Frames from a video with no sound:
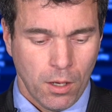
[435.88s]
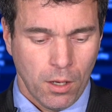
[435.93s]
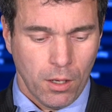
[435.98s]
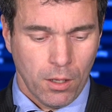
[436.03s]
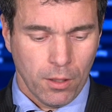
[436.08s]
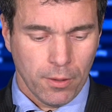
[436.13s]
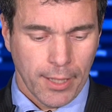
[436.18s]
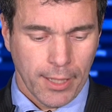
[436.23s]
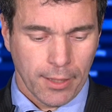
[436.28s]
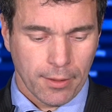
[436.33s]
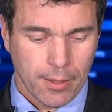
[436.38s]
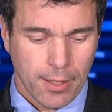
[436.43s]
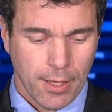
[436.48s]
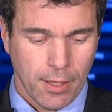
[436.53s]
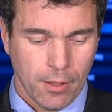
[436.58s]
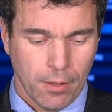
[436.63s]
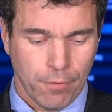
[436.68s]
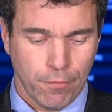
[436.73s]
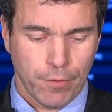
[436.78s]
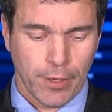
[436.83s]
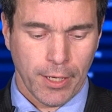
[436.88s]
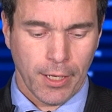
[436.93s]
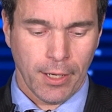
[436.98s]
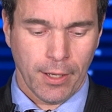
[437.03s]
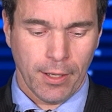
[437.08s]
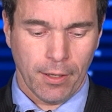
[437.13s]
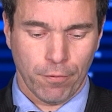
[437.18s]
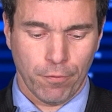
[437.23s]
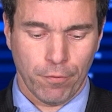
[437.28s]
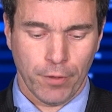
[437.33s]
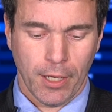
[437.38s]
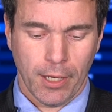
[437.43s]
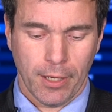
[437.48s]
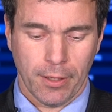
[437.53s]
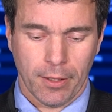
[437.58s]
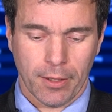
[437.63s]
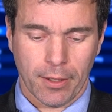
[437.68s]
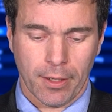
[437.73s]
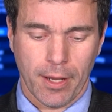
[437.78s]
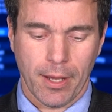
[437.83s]
All right, and then finally,
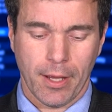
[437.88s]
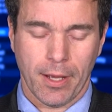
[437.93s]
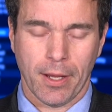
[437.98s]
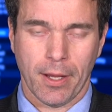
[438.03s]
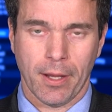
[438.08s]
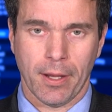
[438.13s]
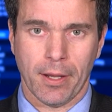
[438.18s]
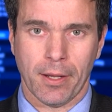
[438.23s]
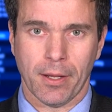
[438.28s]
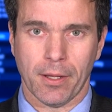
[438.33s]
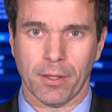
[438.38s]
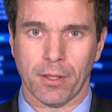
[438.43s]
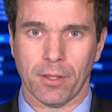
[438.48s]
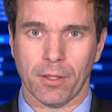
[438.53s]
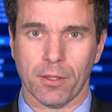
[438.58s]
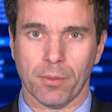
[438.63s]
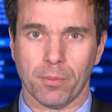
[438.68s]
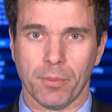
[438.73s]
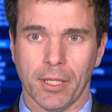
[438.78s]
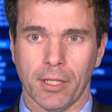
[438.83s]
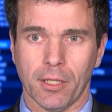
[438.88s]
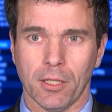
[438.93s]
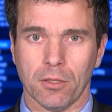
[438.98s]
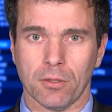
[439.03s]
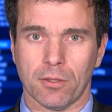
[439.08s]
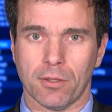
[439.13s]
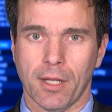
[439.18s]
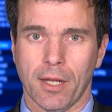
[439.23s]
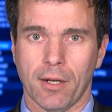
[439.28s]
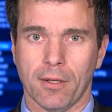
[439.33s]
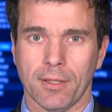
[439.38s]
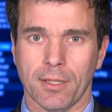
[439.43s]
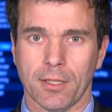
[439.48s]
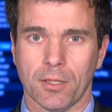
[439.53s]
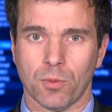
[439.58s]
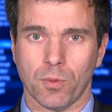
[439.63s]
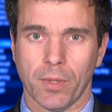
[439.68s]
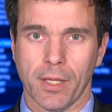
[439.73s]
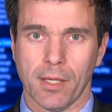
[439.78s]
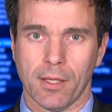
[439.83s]
Finland. The big news there
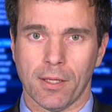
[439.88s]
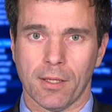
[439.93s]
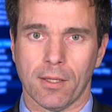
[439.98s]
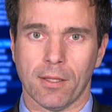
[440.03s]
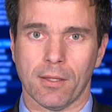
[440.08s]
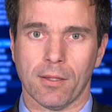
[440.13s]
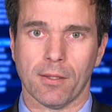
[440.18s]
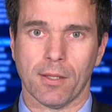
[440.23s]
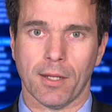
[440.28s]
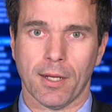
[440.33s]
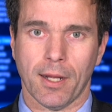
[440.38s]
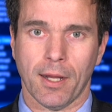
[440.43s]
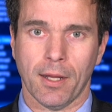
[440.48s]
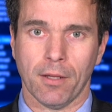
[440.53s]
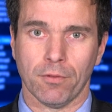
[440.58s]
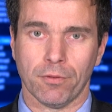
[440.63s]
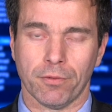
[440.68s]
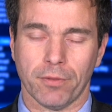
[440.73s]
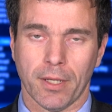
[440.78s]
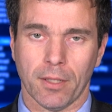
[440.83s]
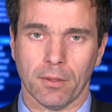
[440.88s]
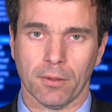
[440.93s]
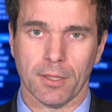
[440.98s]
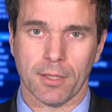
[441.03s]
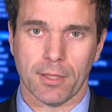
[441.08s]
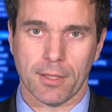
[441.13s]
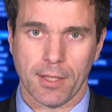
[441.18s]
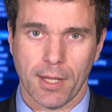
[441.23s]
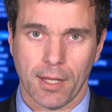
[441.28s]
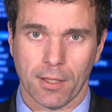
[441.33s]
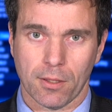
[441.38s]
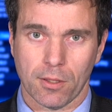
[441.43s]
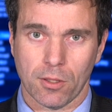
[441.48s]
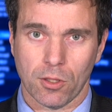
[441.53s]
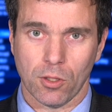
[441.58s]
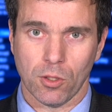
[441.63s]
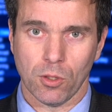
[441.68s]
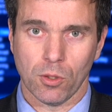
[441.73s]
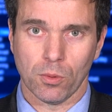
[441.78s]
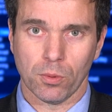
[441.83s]
this week that I found is that
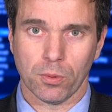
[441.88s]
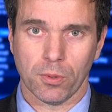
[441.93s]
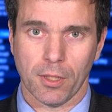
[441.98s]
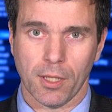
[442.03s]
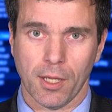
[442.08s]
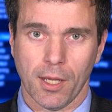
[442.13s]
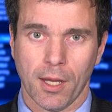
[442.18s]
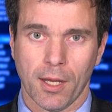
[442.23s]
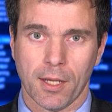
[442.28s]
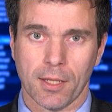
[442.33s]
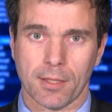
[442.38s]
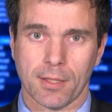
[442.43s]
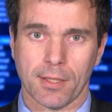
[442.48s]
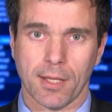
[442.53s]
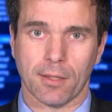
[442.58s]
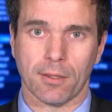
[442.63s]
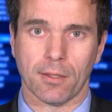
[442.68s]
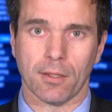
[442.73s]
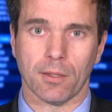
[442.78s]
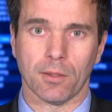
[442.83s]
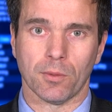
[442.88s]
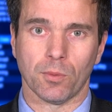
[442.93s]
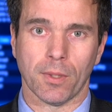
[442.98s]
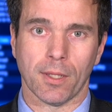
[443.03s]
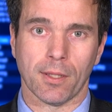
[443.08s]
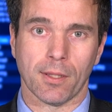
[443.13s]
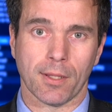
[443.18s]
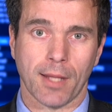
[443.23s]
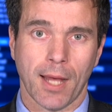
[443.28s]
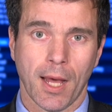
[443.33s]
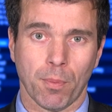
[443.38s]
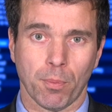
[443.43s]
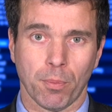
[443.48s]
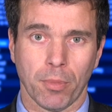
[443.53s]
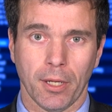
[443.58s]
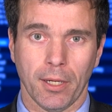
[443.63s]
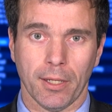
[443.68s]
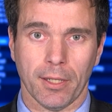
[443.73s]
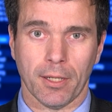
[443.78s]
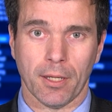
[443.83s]
Nokia settled with
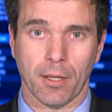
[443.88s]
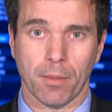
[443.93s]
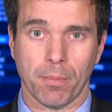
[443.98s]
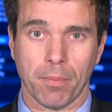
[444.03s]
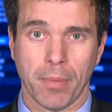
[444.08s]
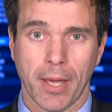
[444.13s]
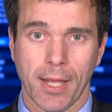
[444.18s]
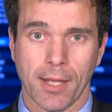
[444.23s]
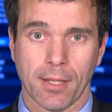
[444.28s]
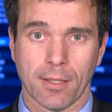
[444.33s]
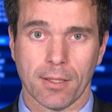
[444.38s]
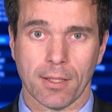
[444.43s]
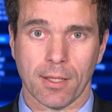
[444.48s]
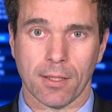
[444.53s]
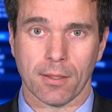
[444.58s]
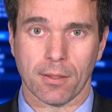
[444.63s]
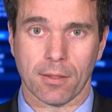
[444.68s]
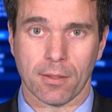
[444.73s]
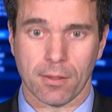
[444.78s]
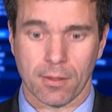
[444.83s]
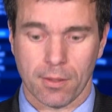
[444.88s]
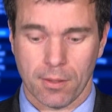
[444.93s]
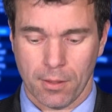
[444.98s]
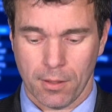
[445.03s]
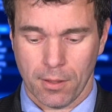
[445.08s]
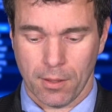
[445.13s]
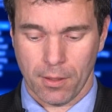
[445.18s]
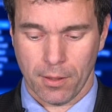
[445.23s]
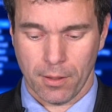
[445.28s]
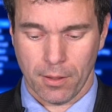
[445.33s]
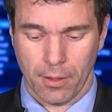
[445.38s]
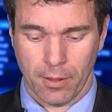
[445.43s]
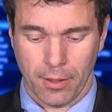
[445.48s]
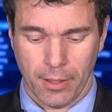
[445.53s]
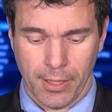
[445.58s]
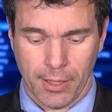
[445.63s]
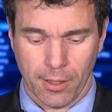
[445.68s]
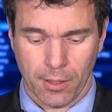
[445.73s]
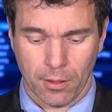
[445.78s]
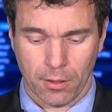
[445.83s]
Apple in a patent
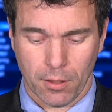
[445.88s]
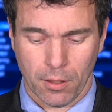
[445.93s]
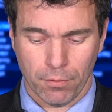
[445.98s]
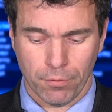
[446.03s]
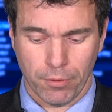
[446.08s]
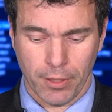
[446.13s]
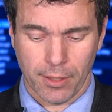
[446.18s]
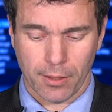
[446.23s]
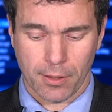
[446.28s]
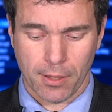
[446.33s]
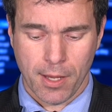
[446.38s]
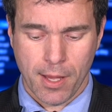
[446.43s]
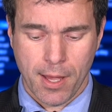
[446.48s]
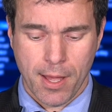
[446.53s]
legal conflict,